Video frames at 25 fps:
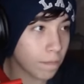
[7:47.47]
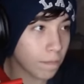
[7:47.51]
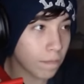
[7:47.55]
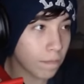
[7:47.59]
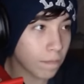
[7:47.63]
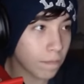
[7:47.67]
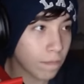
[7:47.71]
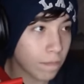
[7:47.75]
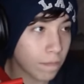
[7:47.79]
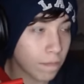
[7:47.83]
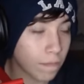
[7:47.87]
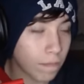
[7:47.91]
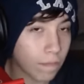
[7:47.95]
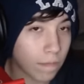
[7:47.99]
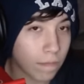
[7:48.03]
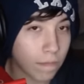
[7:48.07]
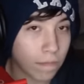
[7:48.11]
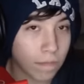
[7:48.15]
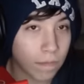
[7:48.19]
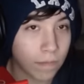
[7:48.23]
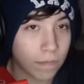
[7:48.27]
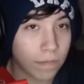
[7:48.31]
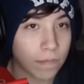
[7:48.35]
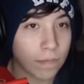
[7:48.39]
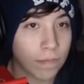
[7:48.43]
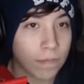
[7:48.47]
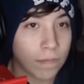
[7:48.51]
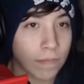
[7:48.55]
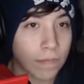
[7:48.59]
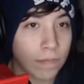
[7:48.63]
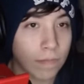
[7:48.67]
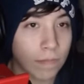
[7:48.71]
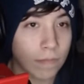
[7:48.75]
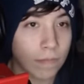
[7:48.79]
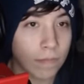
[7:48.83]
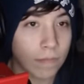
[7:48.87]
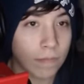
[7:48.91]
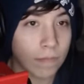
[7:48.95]

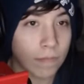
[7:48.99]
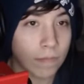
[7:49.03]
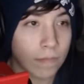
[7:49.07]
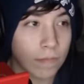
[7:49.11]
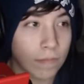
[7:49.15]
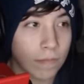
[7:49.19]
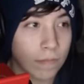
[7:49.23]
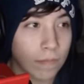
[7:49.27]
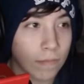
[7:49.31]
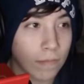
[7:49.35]
Nothing is said.